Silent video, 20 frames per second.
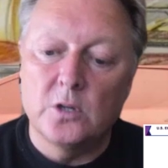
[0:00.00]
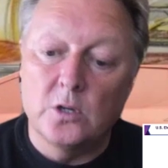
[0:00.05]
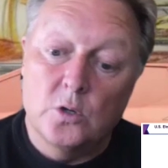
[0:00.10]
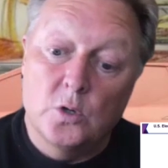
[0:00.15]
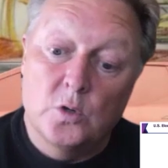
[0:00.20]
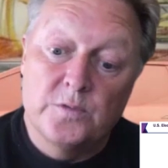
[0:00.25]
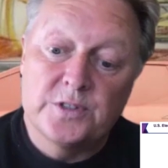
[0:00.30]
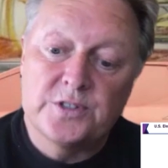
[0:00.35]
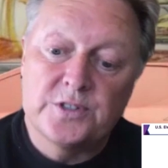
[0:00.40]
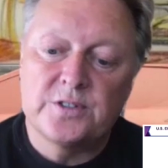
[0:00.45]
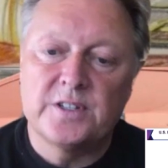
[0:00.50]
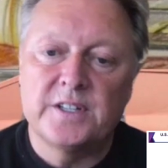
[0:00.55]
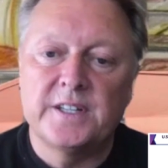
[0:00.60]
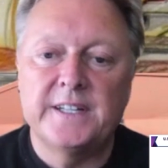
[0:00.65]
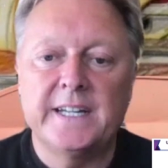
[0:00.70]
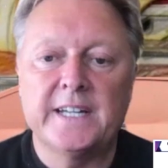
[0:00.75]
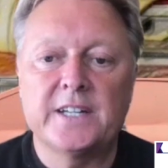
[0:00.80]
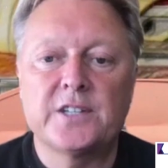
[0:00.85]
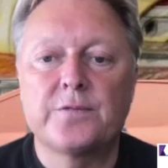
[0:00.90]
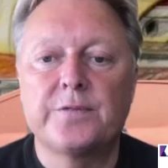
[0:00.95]
over sort of the
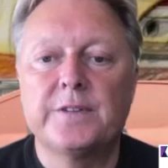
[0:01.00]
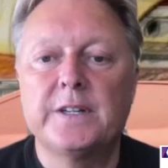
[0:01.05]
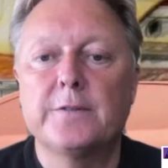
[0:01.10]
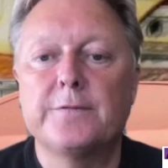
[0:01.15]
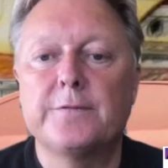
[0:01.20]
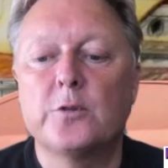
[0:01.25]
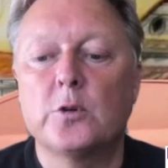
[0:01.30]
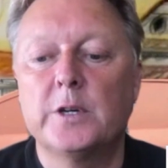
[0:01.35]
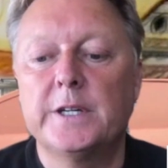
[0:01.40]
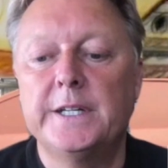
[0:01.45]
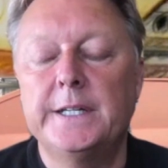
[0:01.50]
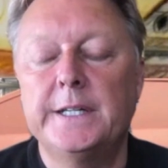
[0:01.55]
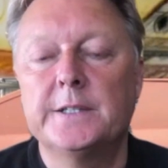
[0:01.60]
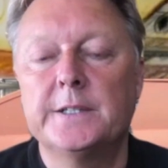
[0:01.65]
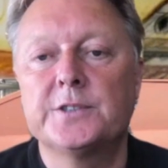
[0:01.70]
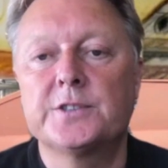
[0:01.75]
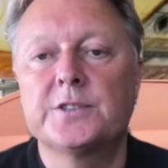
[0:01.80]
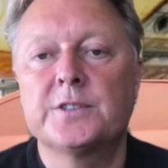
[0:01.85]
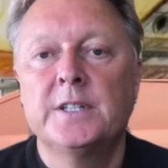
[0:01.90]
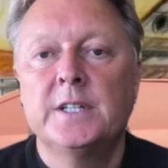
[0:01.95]
next 3 or 4
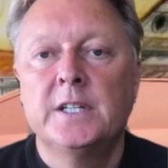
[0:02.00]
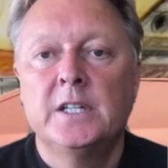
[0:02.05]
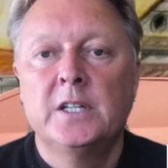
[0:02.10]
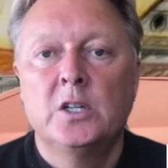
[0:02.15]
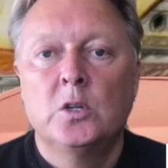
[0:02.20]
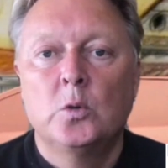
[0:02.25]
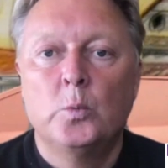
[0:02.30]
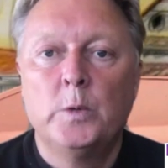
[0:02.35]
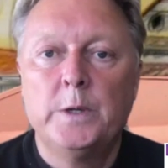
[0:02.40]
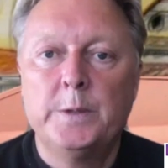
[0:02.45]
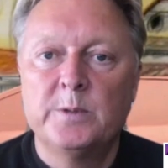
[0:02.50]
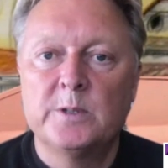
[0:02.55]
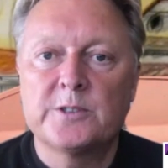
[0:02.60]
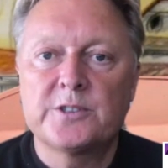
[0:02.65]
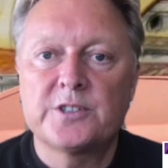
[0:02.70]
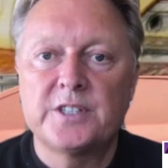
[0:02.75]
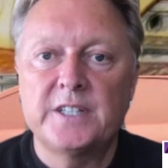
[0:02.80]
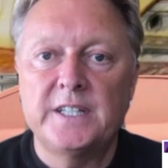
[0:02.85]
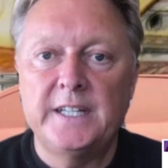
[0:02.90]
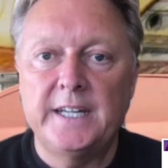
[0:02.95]
years, we will
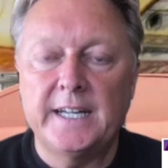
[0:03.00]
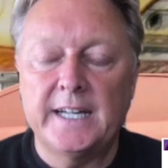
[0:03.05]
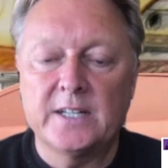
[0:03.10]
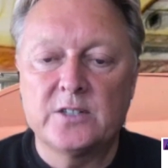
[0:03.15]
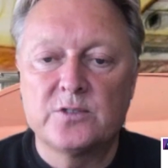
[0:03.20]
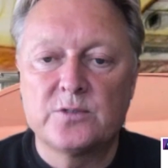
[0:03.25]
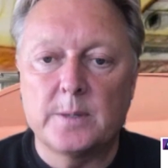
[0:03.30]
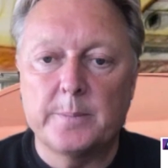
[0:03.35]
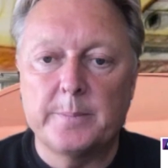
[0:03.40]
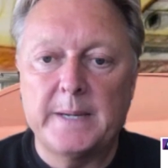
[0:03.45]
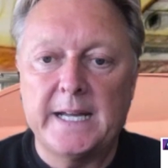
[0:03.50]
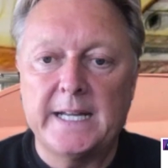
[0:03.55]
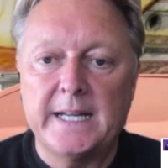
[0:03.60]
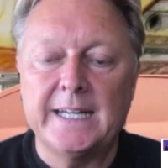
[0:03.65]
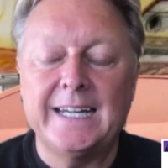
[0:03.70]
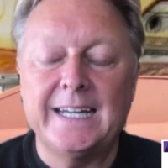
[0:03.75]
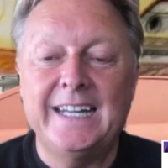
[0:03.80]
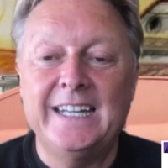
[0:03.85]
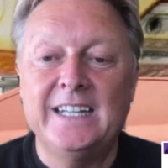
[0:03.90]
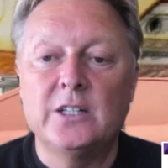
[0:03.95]
see a
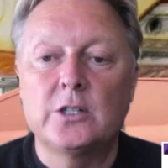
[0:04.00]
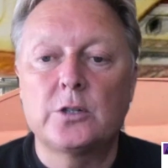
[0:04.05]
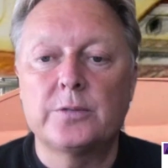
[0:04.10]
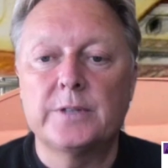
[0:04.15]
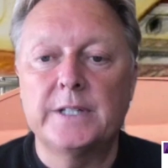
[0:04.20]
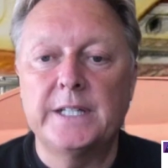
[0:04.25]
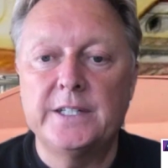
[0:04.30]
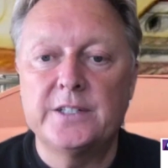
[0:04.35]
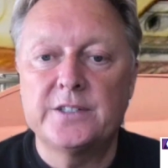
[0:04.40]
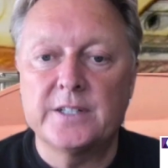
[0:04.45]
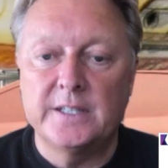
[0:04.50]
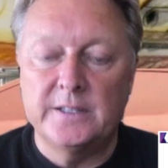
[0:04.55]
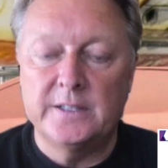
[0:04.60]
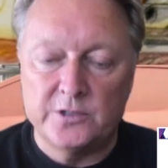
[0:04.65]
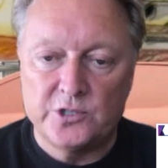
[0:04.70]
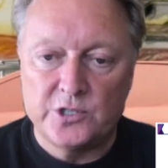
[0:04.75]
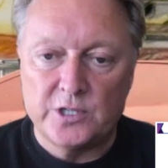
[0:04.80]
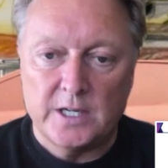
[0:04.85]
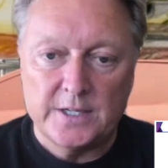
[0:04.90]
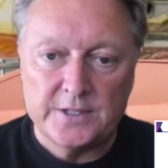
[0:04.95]
dramatic increase in the
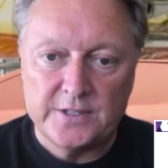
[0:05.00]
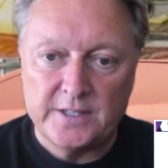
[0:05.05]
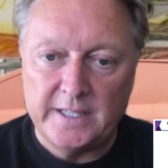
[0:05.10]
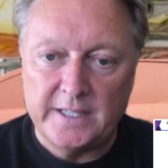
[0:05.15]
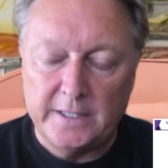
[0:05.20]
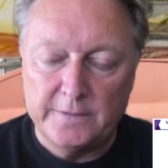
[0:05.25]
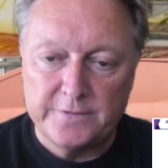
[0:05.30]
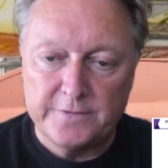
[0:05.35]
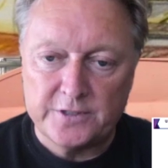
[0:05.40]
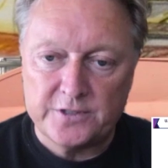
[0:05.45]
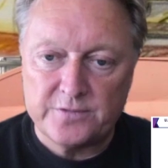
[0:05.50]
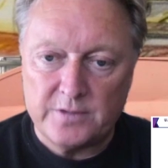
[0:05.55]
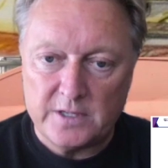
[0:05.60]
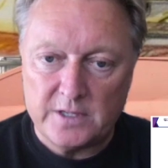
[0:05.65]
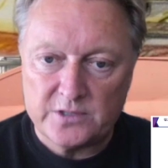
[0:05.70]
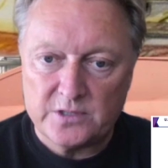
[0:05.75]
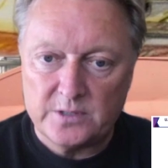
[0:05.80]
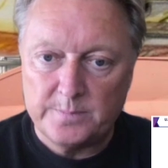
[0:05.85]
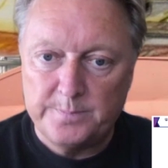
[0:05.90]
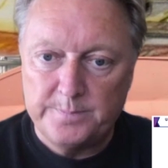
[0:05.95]
charging
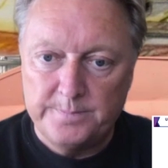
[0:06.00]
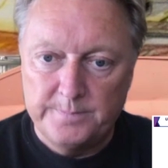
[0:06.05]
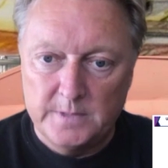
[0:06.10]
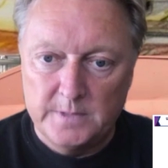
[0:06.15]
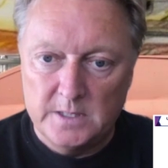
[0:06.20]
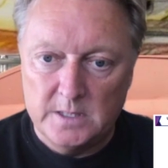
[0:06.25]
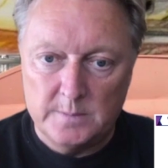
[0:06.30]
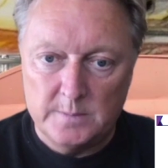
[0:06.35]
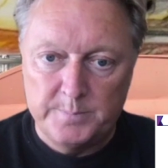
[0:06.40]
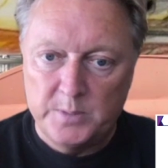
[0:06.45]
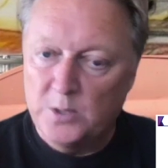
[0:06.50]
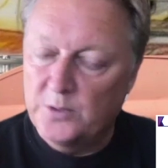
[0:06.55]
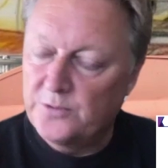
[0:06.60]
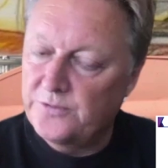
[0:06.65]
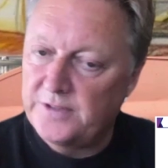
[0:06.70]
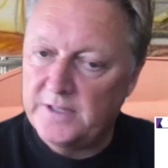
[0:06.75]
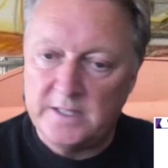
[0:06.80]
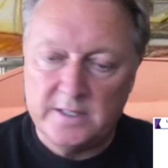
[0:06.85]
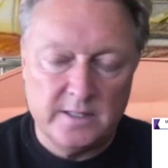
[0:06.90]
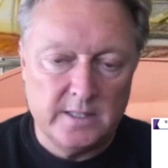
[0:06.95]
infrastructure,
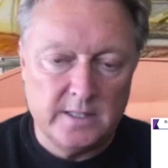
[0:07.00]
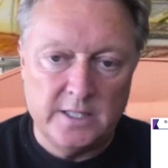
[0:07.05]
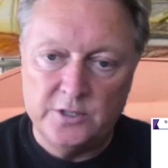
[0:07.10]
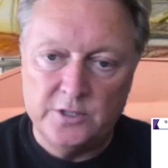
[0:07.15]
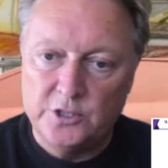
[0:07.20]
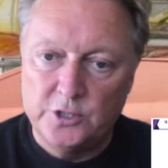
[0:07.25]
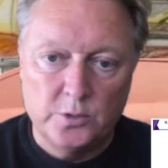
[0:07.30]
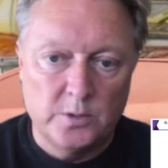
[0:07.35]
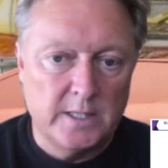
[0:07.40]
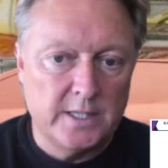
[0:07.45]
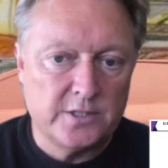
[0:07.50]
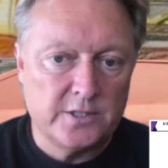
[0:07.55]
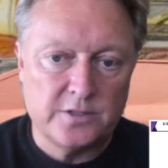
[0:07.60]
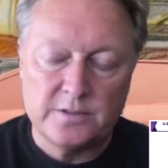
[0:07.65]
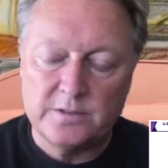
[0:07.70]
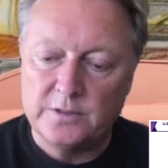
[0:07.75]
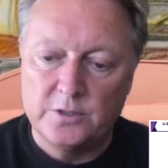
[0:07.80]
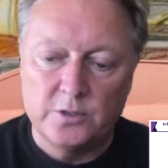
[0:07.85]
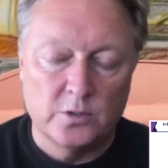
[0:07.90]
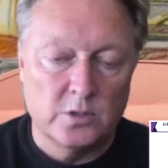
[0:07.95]
both in US,
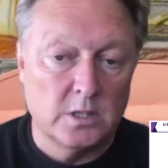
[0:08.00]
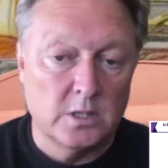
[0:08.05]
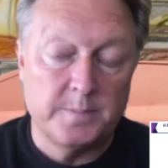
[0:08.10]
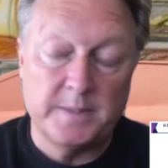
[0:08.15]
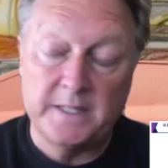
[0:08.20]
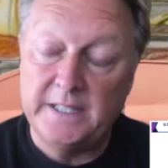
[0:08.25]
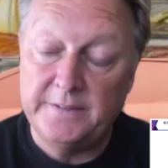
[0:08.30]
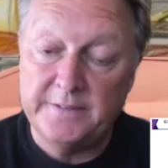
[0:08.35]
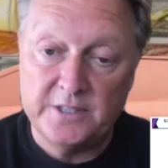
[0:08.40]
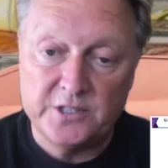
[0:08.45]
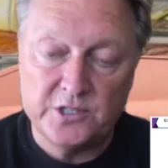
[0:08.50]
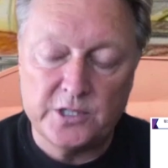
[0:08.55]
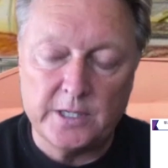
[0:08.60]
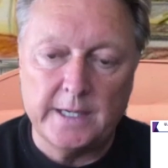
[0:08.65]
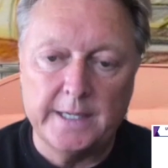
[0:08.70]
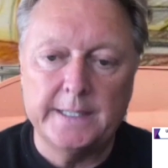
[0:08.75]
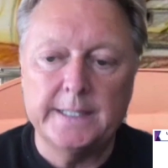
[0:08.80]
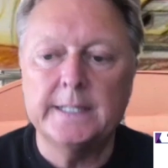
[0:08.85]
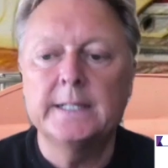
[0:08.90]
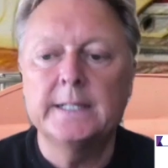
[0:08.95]
Europe, and even China.